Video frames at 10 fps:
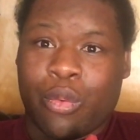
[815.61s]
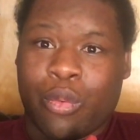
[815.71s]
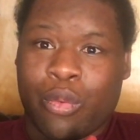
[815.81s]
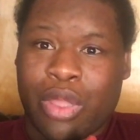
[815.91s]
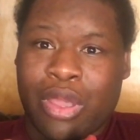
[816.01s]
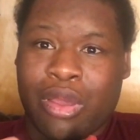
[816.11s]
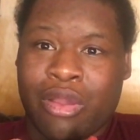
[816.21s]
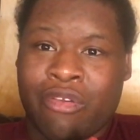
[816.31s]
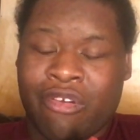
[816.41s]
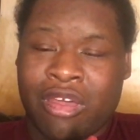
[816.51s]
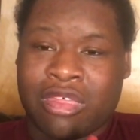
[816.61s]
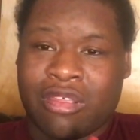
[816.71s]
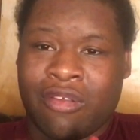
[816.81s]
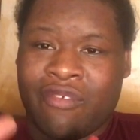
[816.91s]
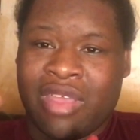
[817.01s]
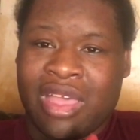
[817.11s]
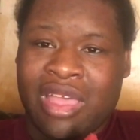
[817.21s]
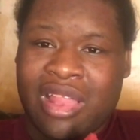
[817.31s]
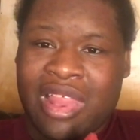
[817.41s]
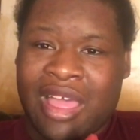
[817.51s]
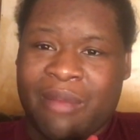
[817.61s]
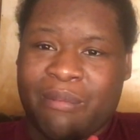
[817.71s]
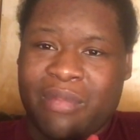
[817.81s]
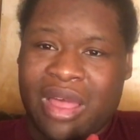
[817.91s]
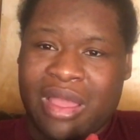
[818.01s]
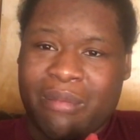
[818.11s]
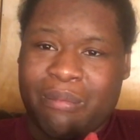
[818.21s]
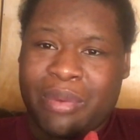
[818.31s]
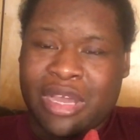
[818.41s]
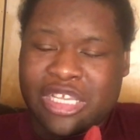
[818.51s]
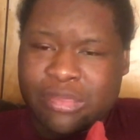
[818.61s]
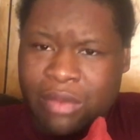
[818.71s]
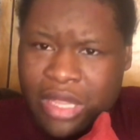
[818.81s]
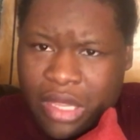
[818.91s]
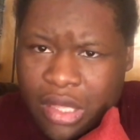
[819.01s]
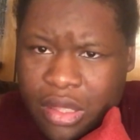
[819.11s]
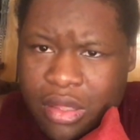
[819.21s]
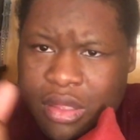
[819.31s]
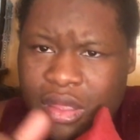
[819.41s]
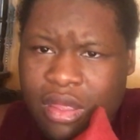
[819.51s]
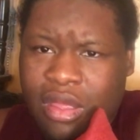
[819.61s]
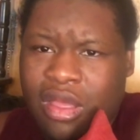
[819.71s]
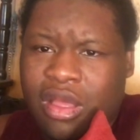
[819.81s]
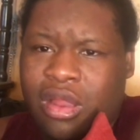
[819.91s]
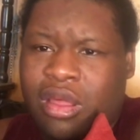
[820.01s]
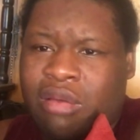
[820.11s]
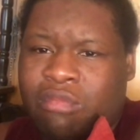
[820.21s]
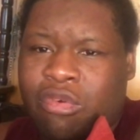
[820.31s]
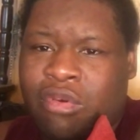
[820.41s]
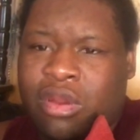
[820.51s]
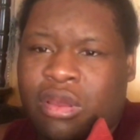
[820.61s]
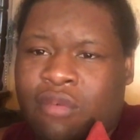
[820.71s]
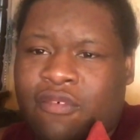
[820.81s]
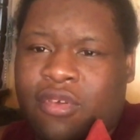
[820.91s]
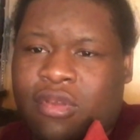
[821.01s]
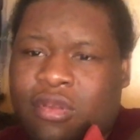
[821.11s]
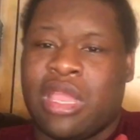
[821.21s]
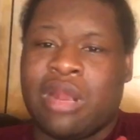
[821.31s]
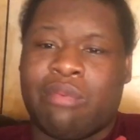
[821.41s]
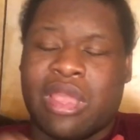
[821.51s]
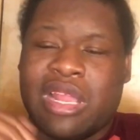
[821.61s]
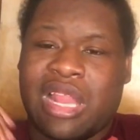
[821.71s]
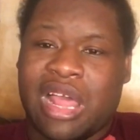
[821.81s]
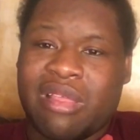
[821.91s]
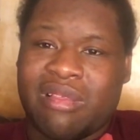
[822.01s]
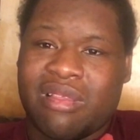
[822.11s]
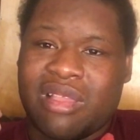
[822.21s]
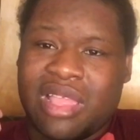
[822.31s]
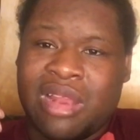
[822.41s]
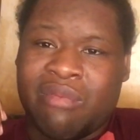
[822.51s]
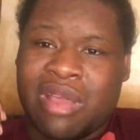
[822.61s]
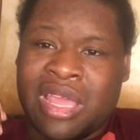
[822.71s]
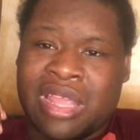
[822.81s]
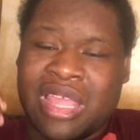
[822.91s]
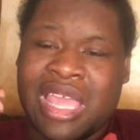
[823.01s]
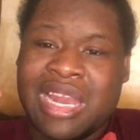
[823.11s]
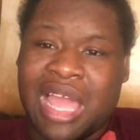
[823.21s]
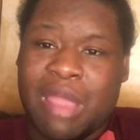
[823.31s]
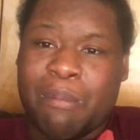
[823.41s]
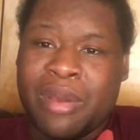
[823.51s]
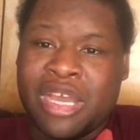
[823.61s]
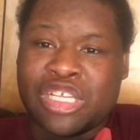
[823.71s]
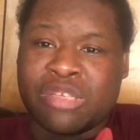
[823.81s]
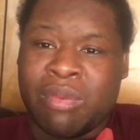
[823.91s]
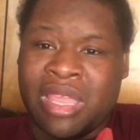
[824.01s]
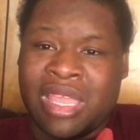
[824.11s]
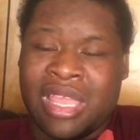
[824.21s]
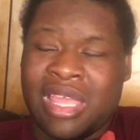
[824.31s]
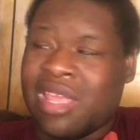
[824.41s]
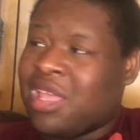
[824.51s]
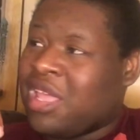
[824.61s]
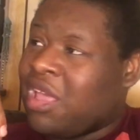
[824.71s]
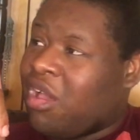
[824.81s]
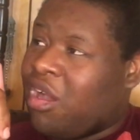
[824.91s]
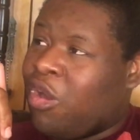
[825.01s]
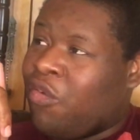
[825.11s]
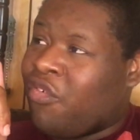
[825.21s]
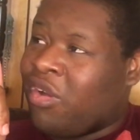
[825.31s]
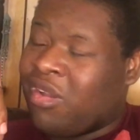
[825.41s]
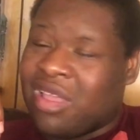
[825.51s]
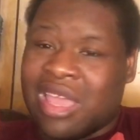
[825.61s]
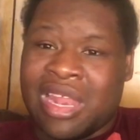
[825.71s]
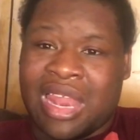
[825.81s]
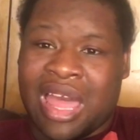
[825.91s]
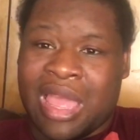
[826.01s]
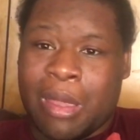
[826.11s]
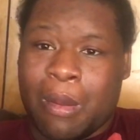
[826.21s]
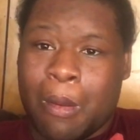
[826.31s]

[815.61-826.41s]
real aggressive. Like like pushed me. Hold on, I'm going over. Anyway, he like anyways, he like pushed me over and like